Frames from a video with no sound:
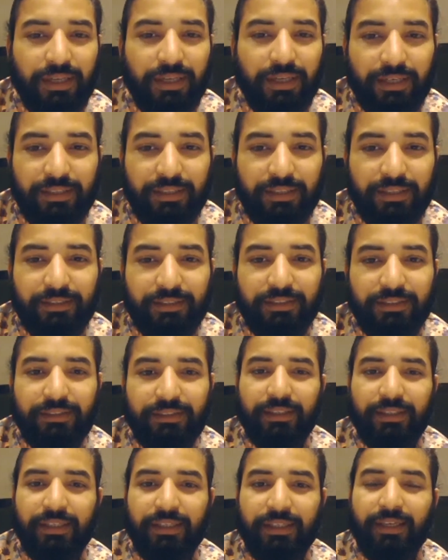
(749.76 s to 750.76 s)
and
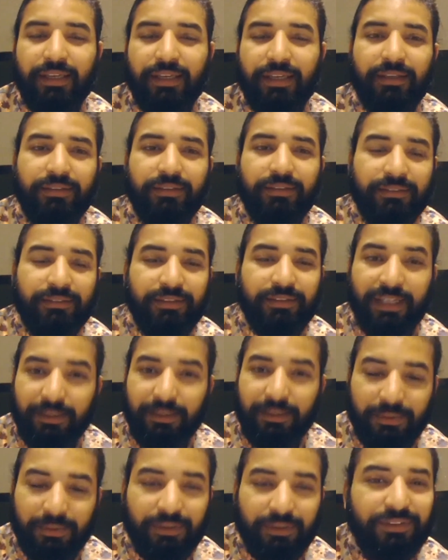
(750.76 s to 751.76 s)
he
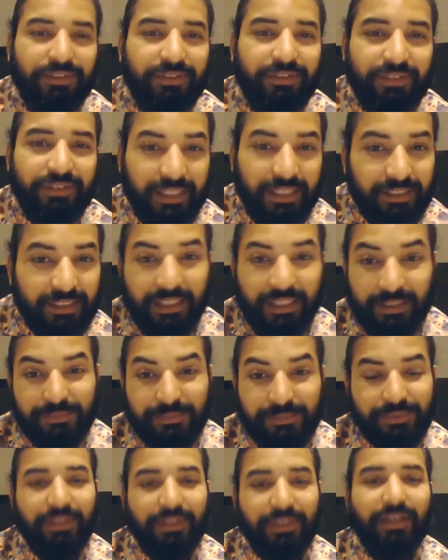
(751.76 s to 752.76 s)
delivered 3
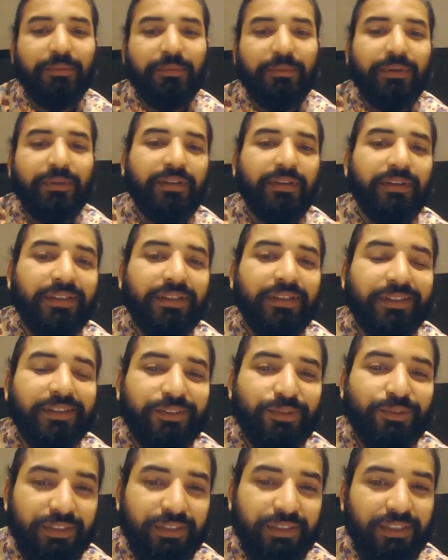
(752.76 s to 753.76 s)
times in our
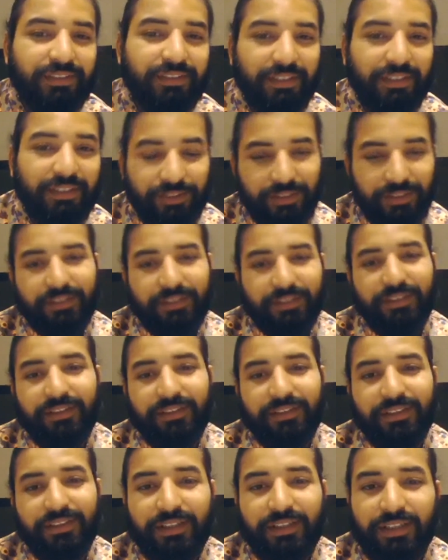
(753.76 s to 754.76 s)
Swadesha
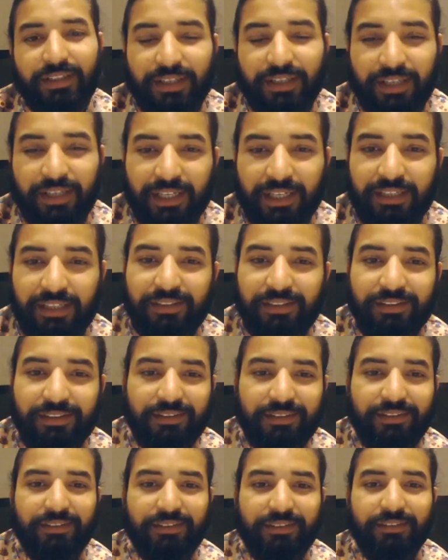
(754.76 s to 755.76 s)
Chakra, and
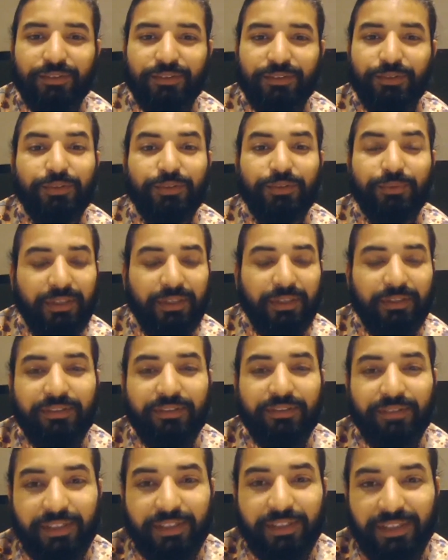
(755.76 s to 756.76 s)
those were
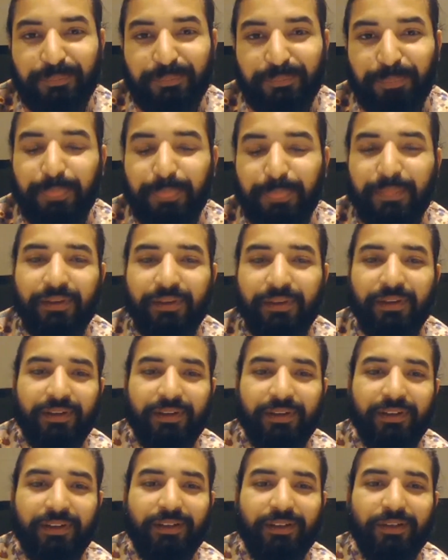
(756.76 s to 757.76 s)
the very
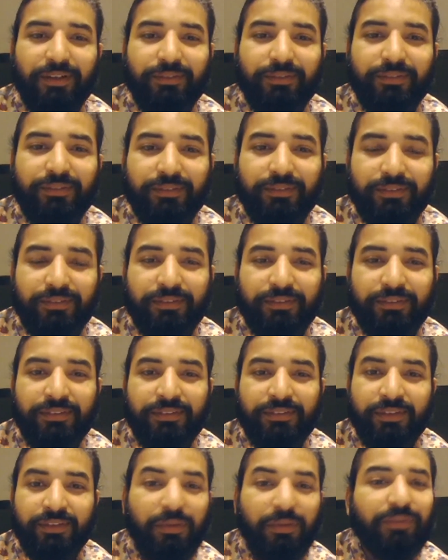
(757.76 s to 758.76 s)

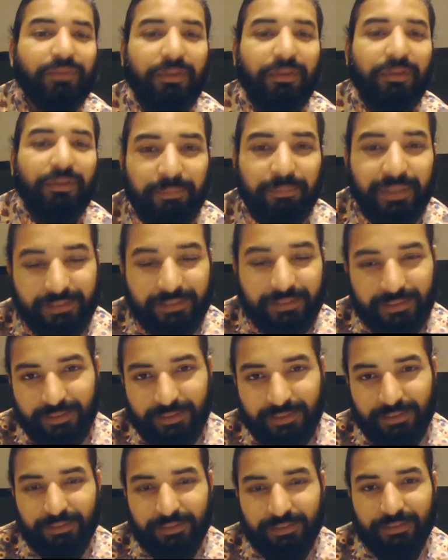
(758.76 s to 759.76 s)
some of our
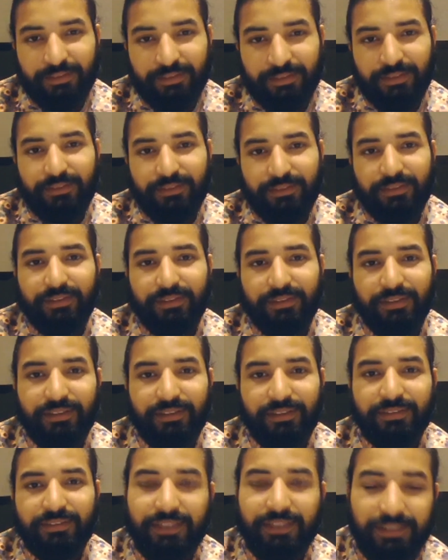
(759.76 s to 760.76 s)
best
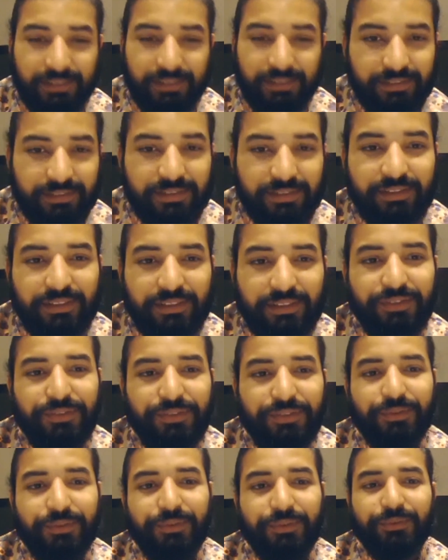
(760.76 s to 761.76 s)
sessions.
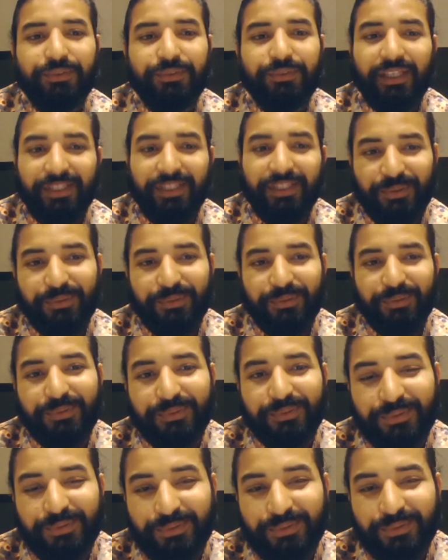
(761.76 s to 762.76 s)
So thank
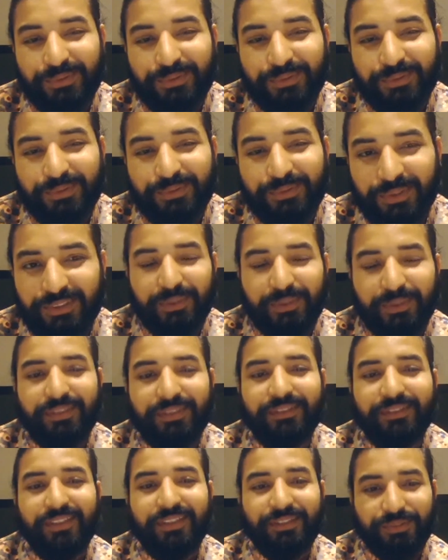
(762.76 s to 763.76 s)
you, Dr.
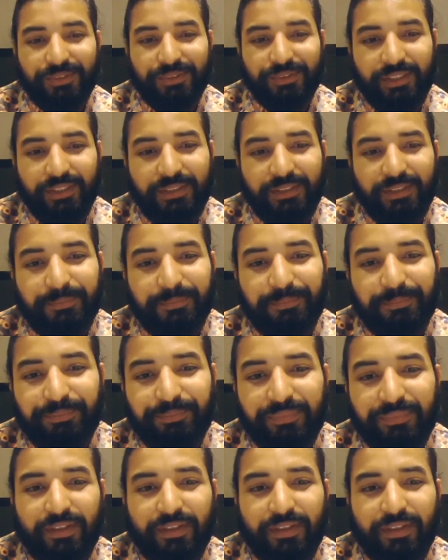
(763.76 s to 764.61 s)
Umar Nizarudeen.